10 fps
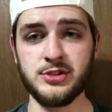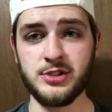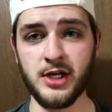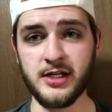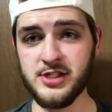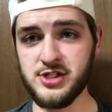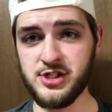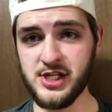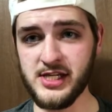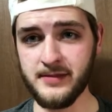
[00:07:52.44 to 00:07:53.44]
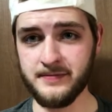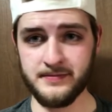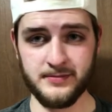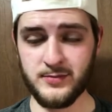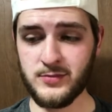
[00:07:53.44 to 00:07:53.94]
Ogunagi.
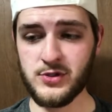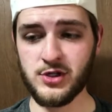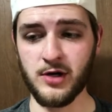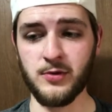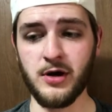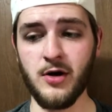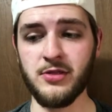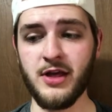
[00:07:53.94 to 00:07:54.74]
Sure, we'll go with